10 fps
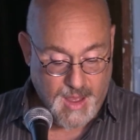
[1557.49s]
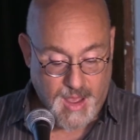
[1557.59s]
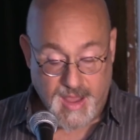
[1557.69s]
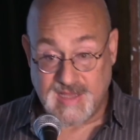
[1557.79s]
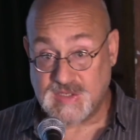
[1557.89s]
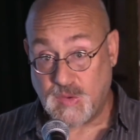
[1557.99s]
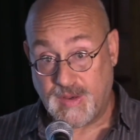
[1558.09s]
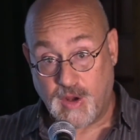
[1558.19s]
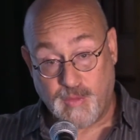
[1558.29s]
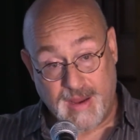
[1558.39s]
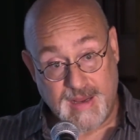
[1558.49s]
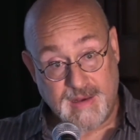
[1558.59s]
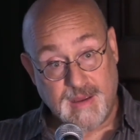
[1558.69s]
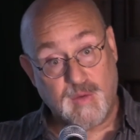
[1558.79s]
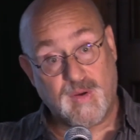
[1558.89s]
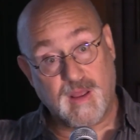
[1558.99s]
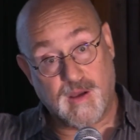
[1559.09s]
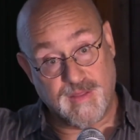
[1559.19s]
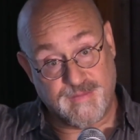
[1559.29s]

Uh, it's doing a great end on what I call